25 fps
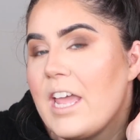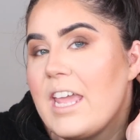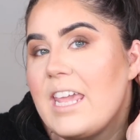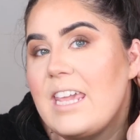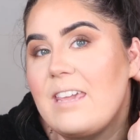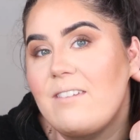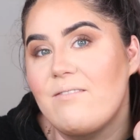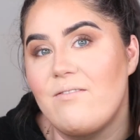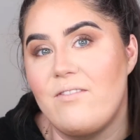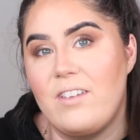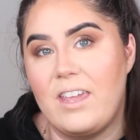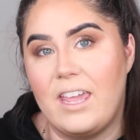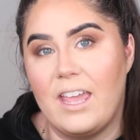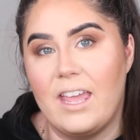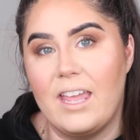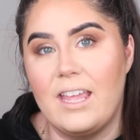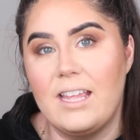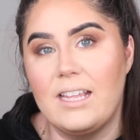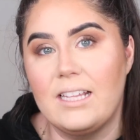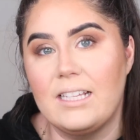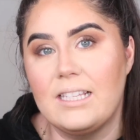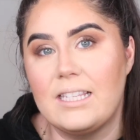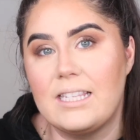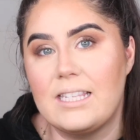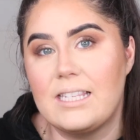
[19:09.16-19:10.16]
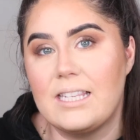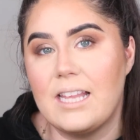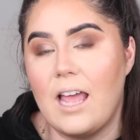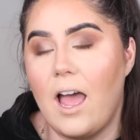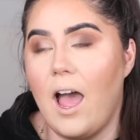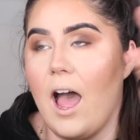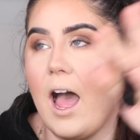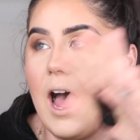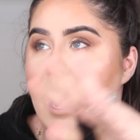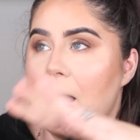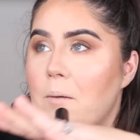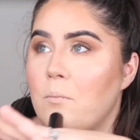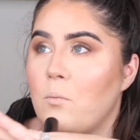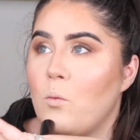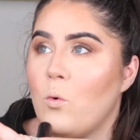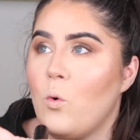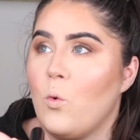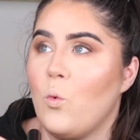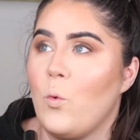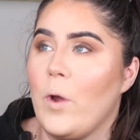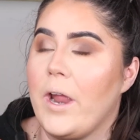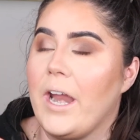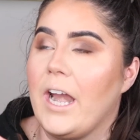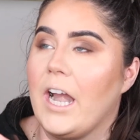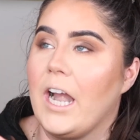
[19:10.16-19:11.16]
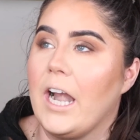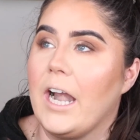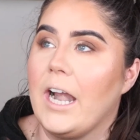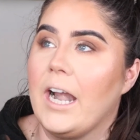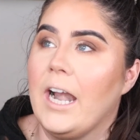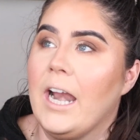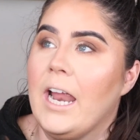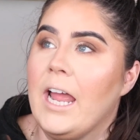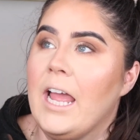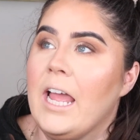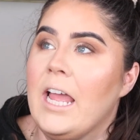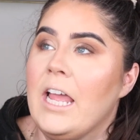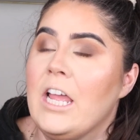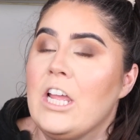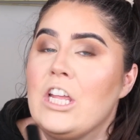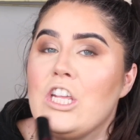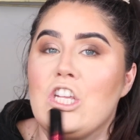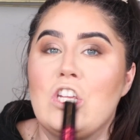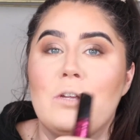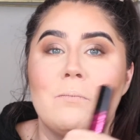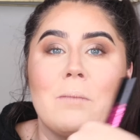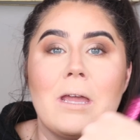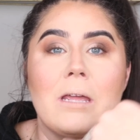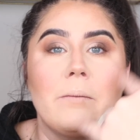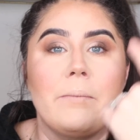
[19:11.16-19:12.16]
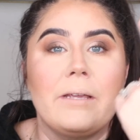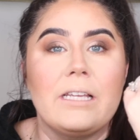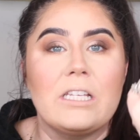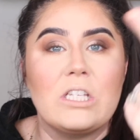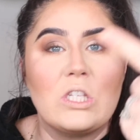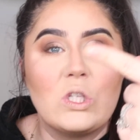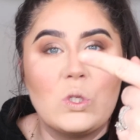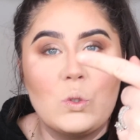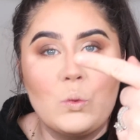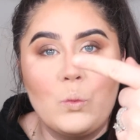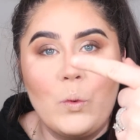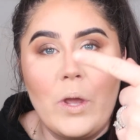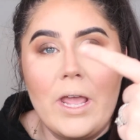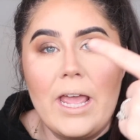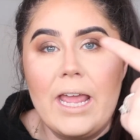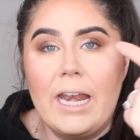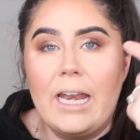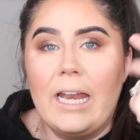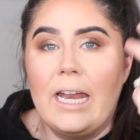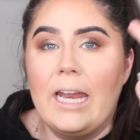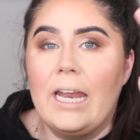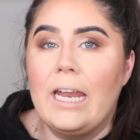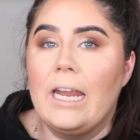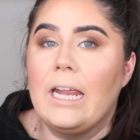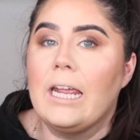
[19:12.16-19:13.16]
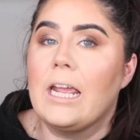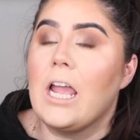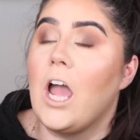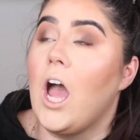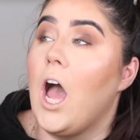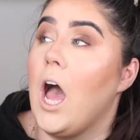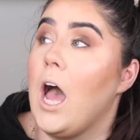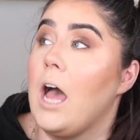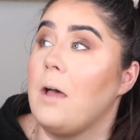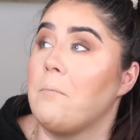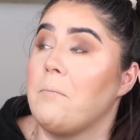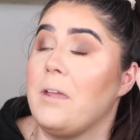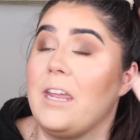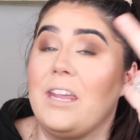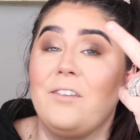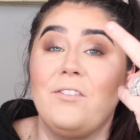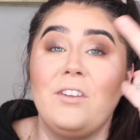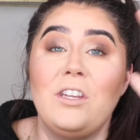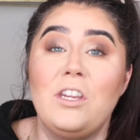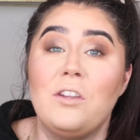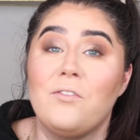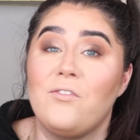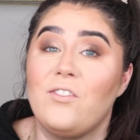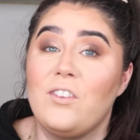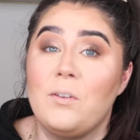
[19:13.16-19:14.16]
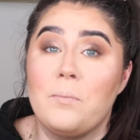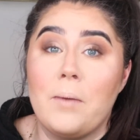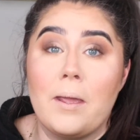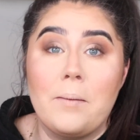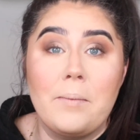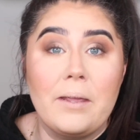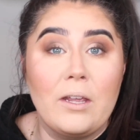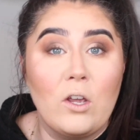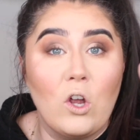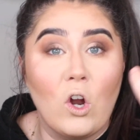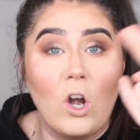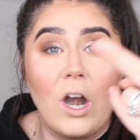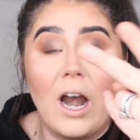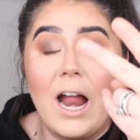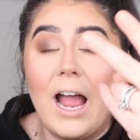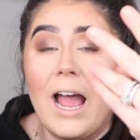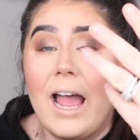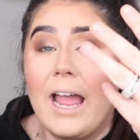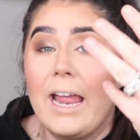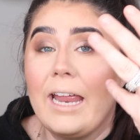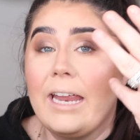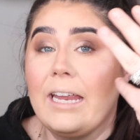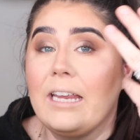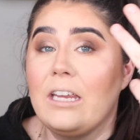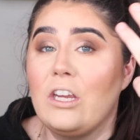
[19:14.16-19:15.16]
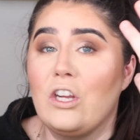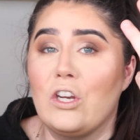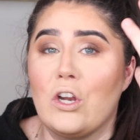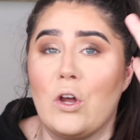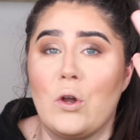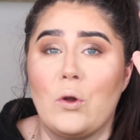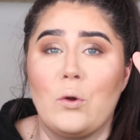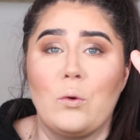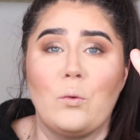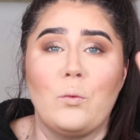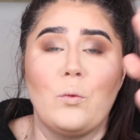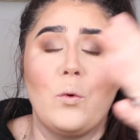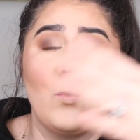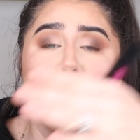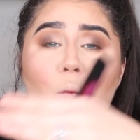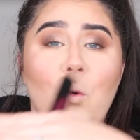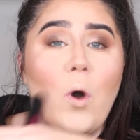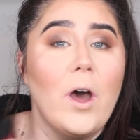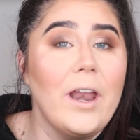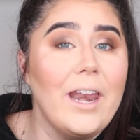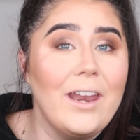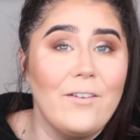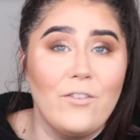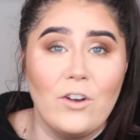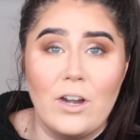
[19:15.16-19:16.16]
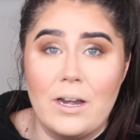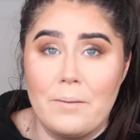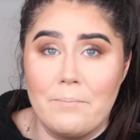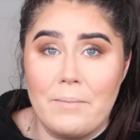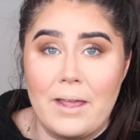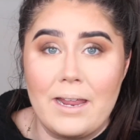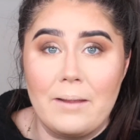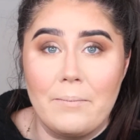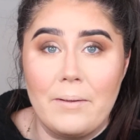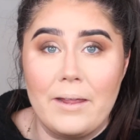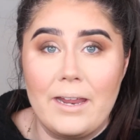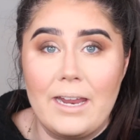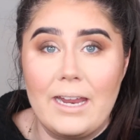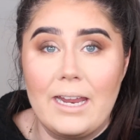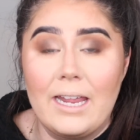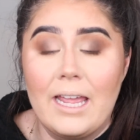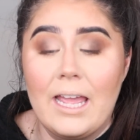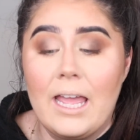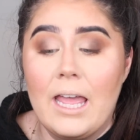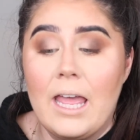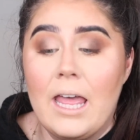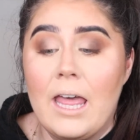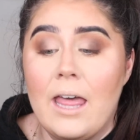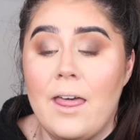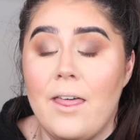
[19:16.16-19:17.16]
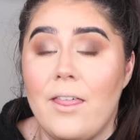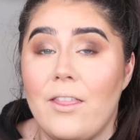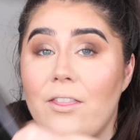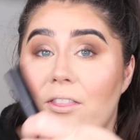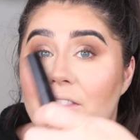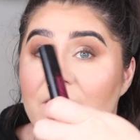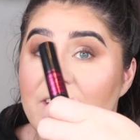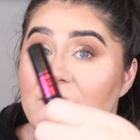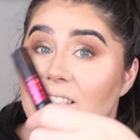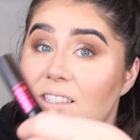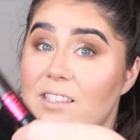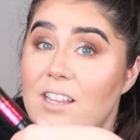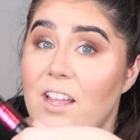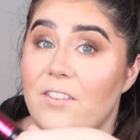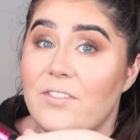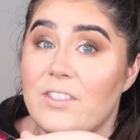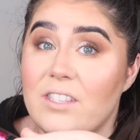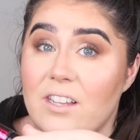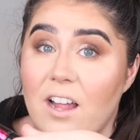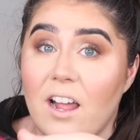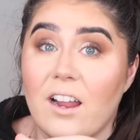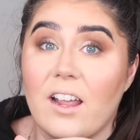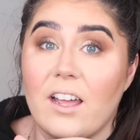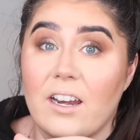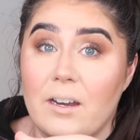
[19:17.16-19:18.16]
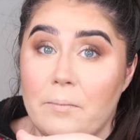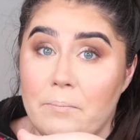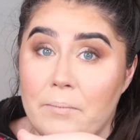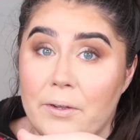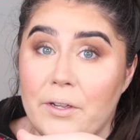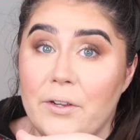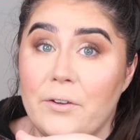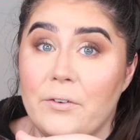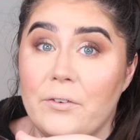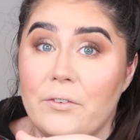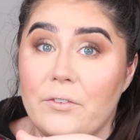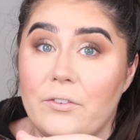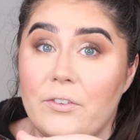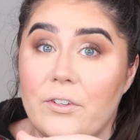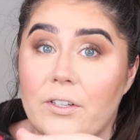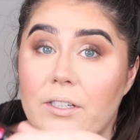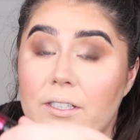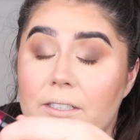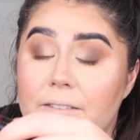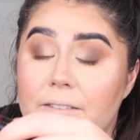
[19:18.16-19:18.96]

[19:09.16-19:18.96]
events where you may be sweating, even if you may be crying, you know, whatever it may be. This stuff's not gonna move.